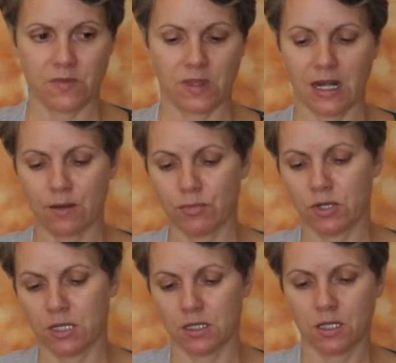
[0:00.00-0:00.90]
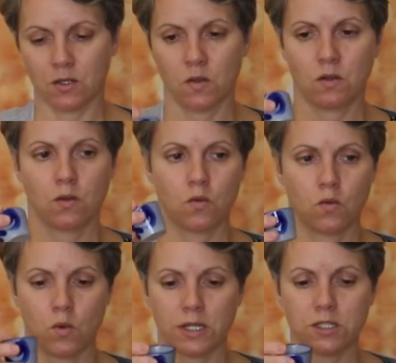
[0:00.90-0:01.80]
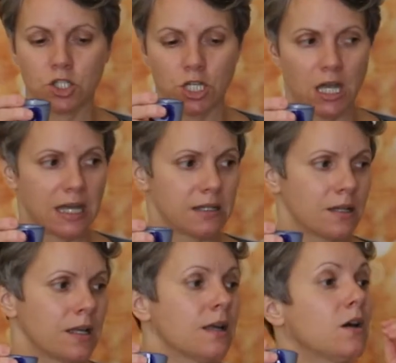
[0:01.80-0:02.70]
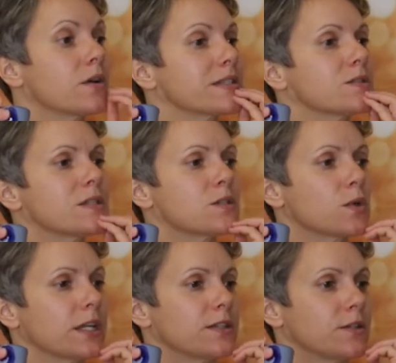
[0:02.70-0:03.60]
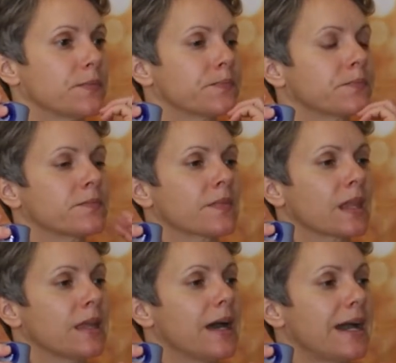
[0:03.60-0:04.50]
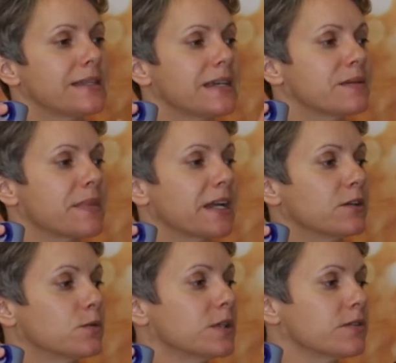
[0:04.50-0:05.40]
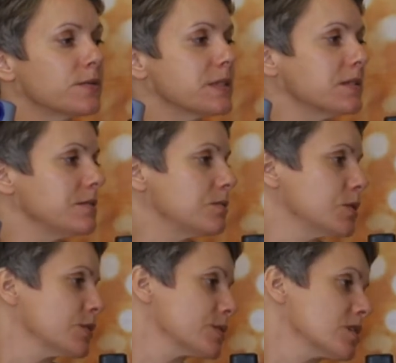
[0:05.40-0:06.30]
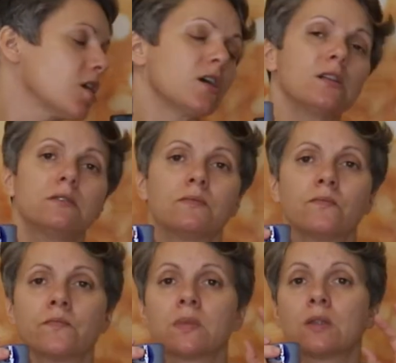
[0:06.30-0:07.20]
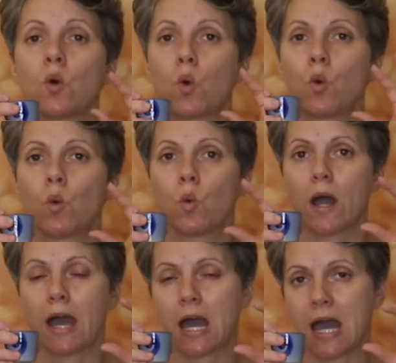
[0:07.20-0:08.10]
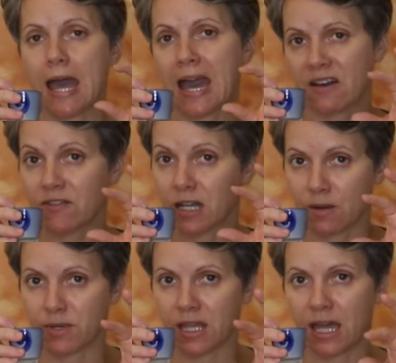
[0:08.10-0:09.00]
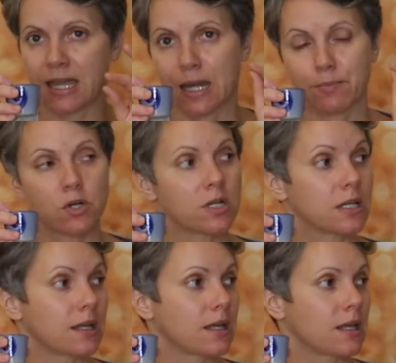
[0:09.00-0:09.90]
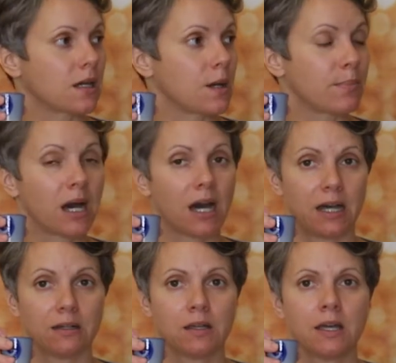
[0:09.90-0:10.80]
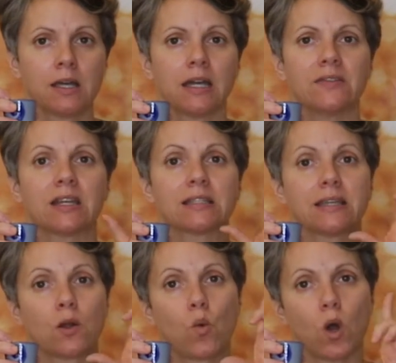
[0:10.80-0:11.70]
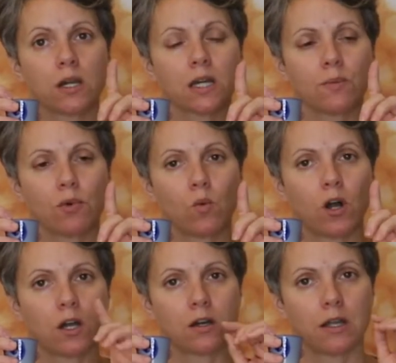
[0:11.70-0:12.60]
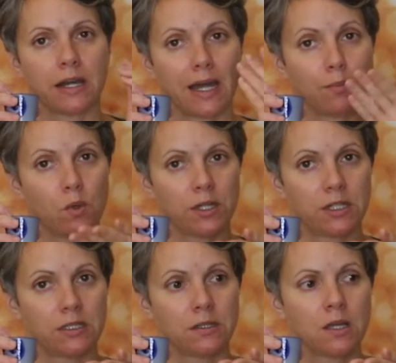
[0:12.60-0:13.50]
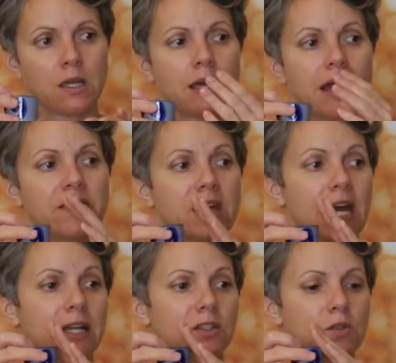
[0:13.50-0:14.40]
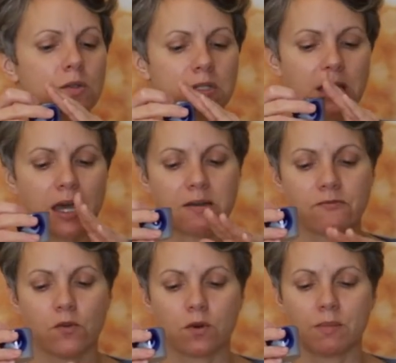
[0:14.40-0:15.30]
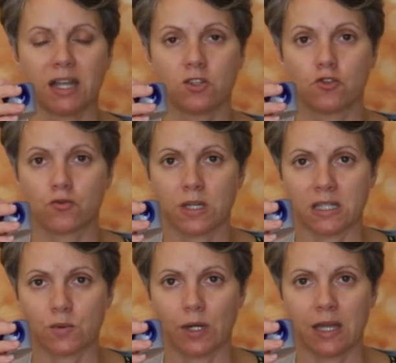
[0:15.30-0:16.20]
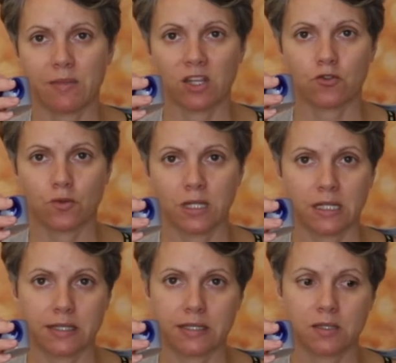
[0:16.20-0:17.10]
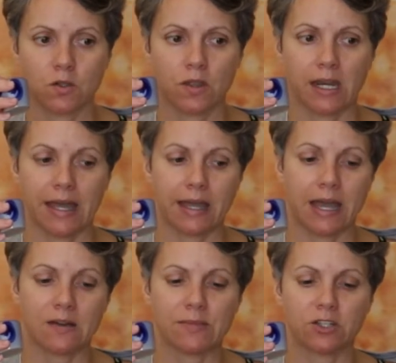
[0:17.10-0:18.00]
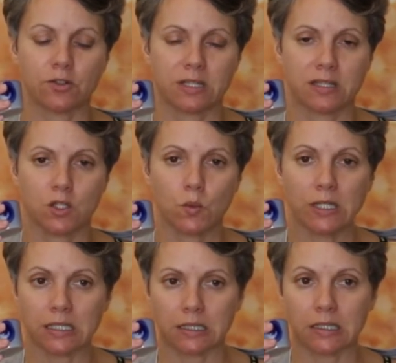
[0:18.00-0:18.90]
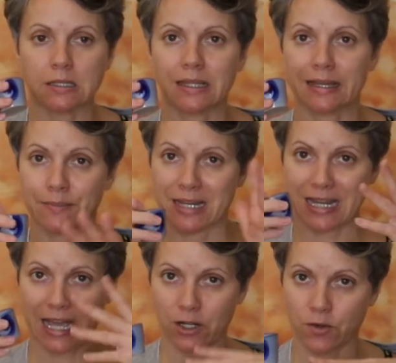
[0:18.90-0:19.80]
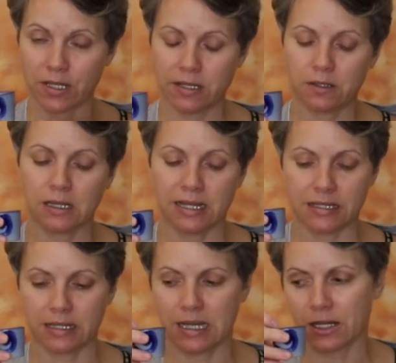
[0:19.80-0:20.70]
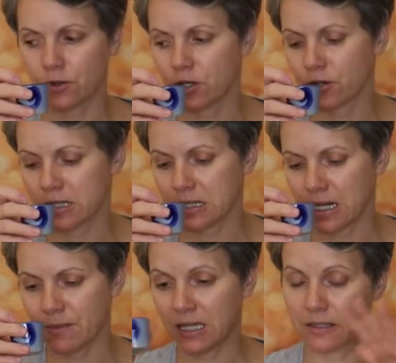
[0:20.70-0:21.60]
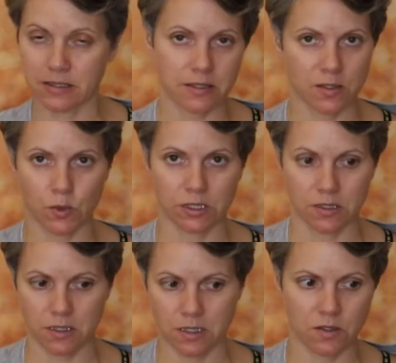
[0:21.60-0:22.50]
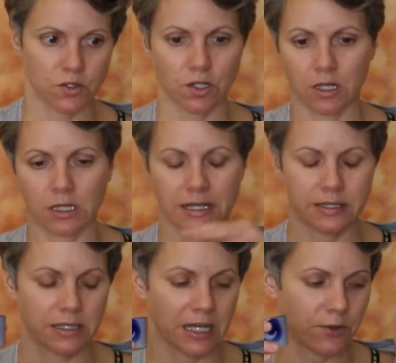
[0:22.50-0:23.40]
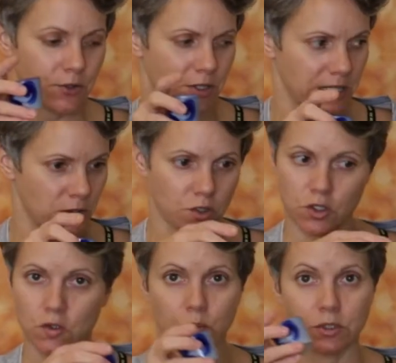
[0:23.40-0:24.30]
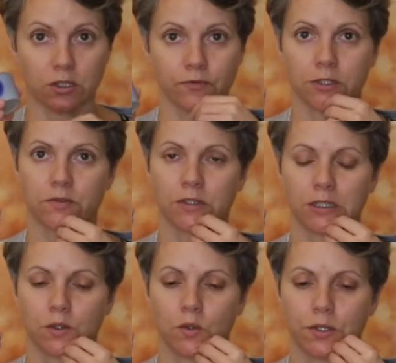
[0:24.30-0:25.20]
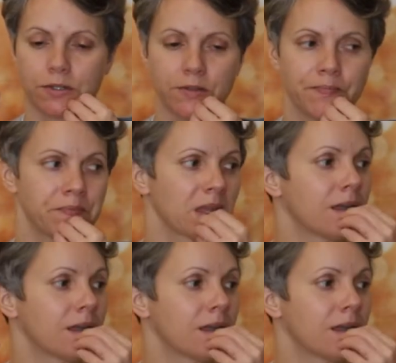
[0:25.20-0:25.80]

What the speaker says: Then I put 1 shot. Okay, so this is what I do. I take my erythritol, a half a cup of that, and I put it in a pot. And then I take 1 cup of water and I boil it. And then I use that for my drinks when I make drinks, so that I have my drinks sweetened, like my classic daiquiri drinks that I make, because this is what this is. These are all classic daiquiri drinks. You just do them with different liqueurs.